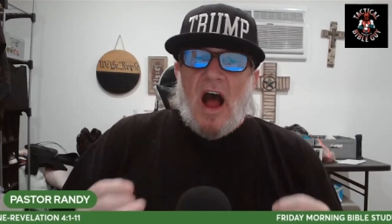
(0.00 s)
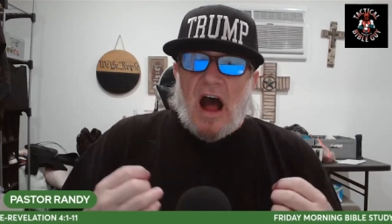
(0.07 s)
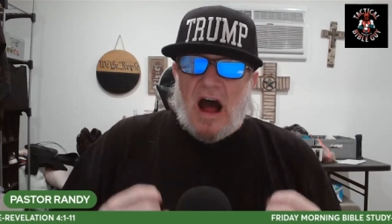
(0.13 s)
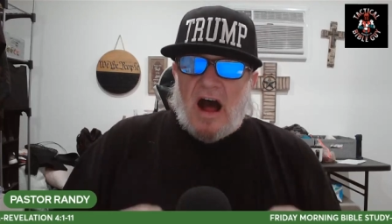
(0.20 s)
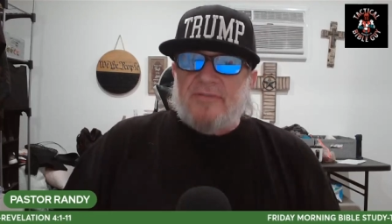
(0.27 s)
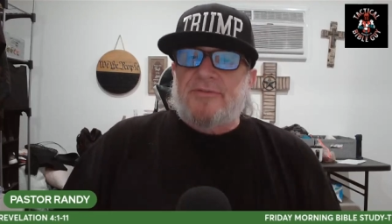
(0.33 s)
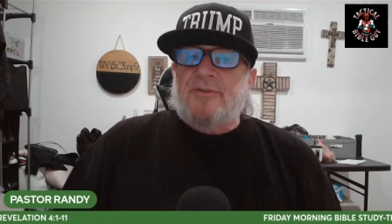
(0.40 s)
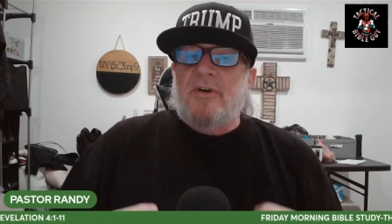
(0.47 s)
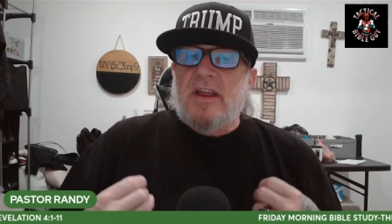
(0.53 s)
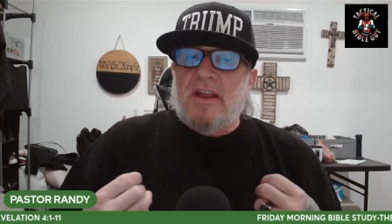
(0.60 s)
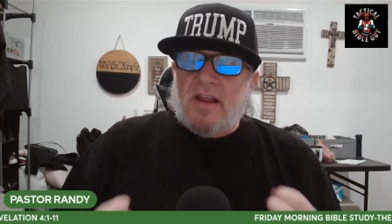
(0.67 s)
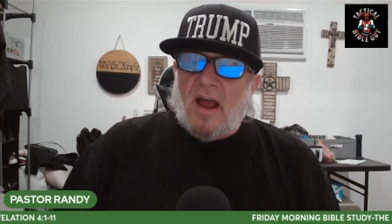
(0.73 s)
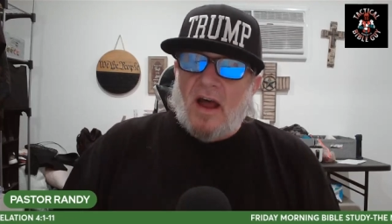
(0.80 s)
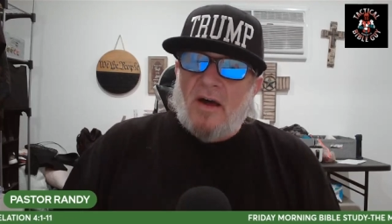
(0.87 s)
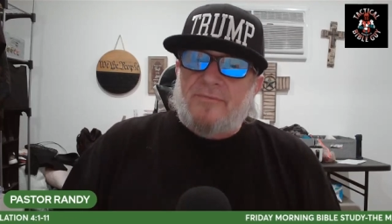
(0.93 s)

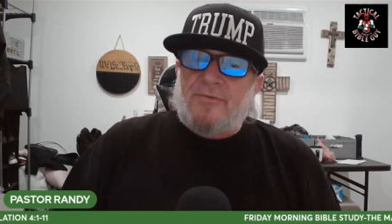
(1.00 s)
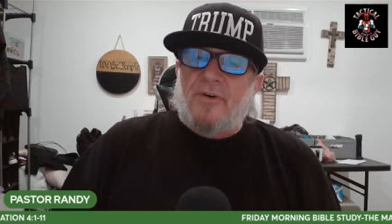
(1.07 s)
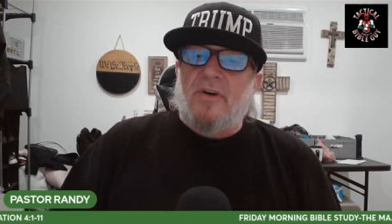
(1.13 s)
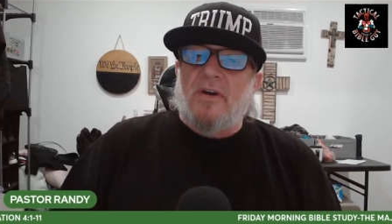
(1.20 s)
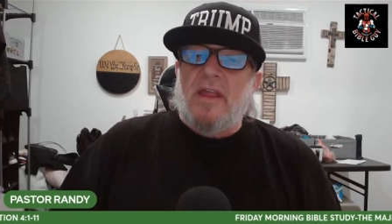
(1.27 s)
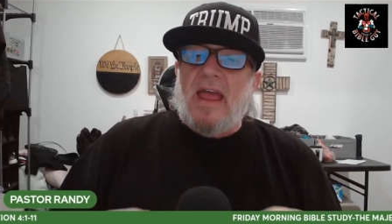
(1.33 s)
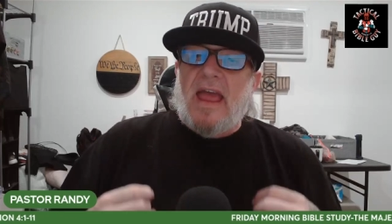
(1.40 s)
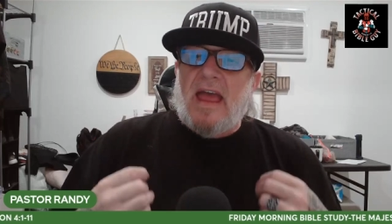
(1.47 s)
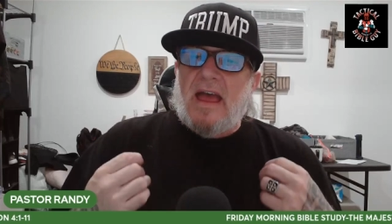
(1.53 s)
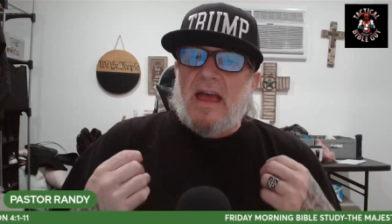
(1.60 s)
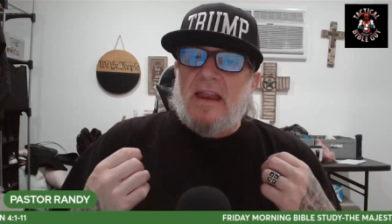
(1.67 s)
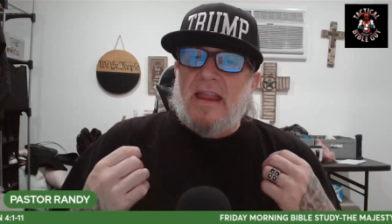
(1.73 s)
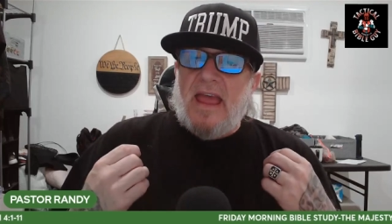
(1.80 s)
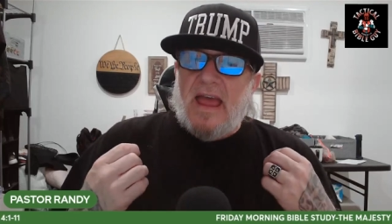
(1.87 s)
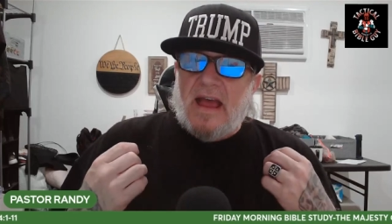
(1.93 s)
offering comfort
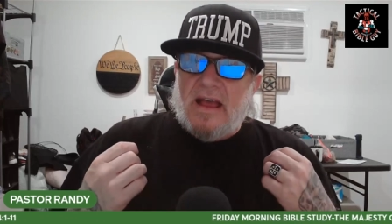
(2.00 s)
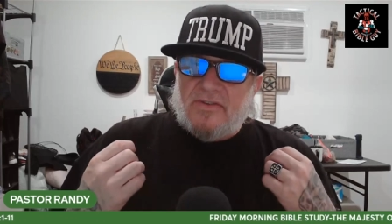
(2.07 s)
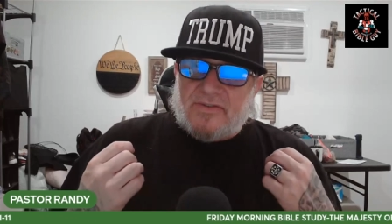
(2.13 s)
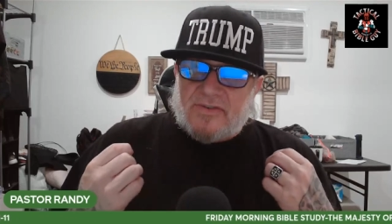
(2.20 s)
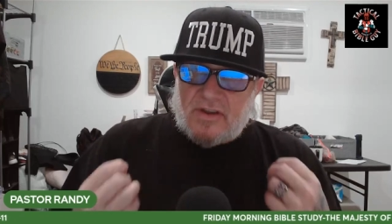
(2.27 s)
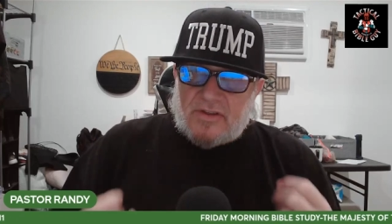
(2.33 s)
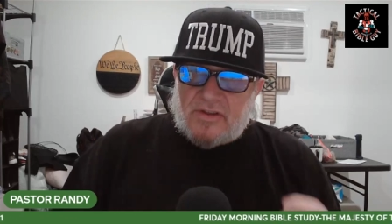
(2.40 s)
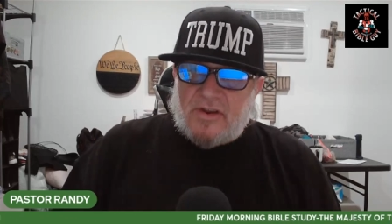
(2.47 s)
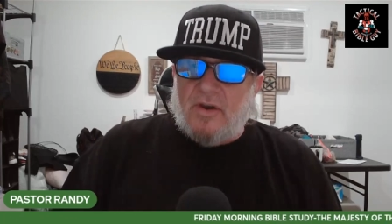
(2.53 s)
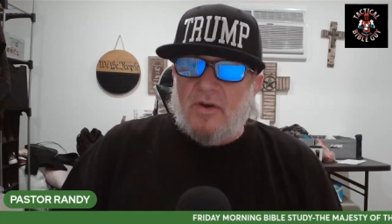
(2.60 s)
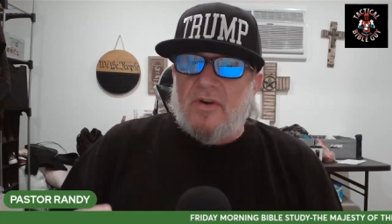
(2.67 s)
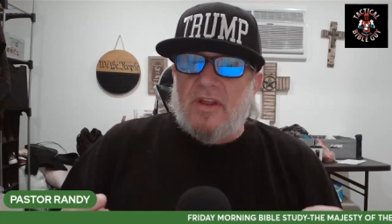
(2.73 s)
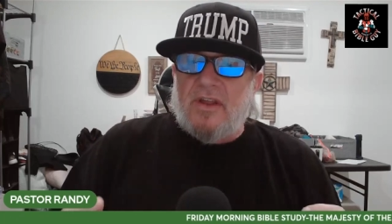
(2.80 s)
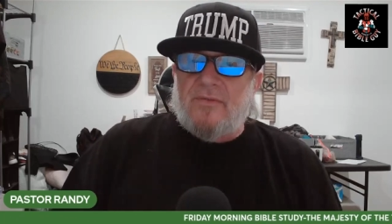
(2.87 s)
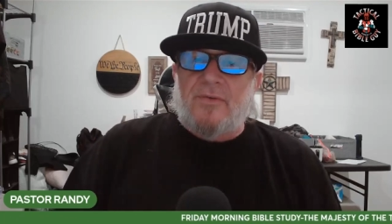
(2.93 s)
and, and
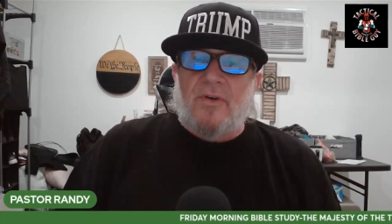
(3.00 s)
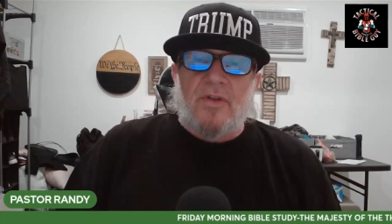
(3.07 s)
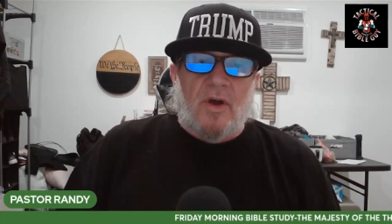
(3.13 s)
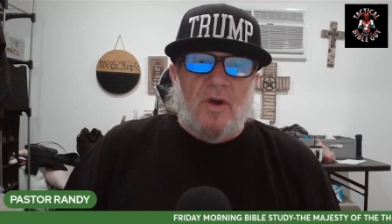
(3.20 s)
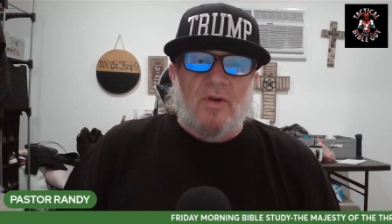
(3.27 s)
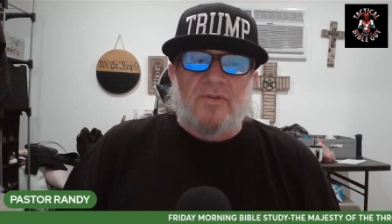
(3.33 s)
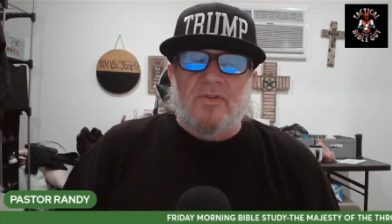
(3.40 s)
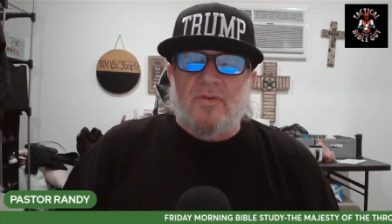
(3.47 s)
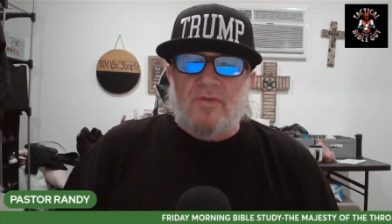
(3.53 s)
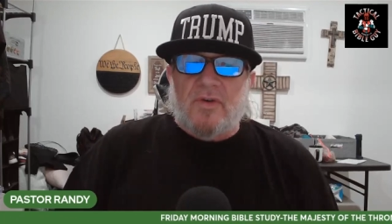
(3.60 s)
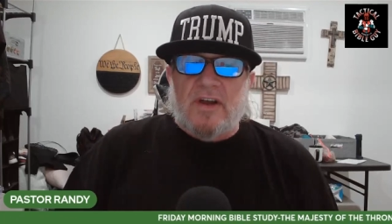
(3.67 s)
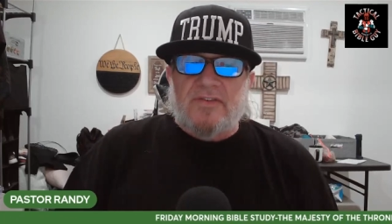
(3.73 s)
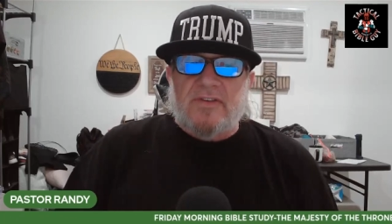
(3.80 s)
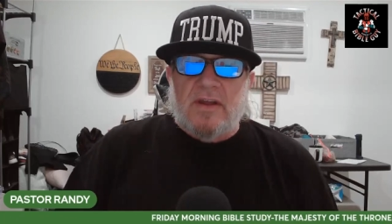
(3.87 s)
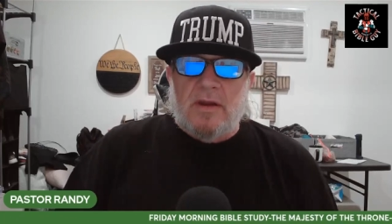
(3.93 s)
security for those who
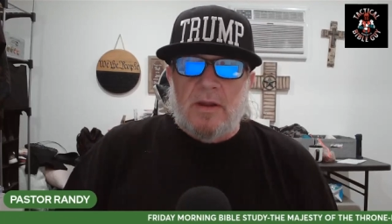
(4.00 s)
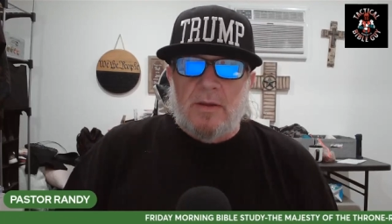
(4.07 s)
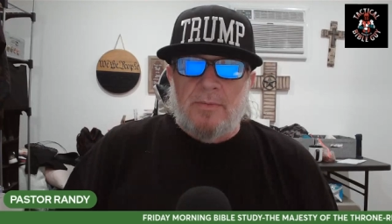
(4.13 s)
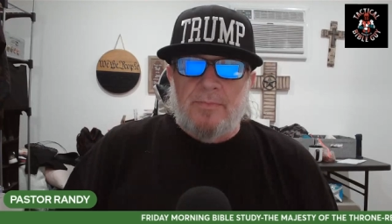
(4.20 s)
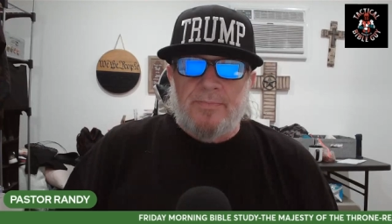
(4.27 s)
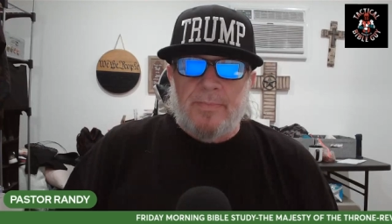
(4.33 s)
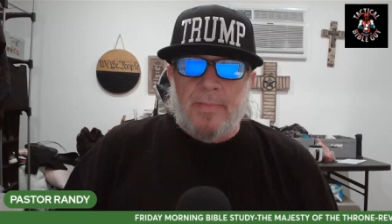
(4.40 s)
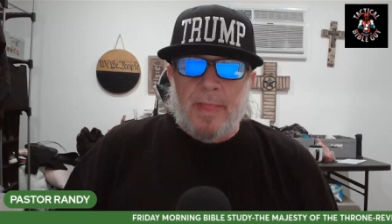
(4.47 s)
trust in him.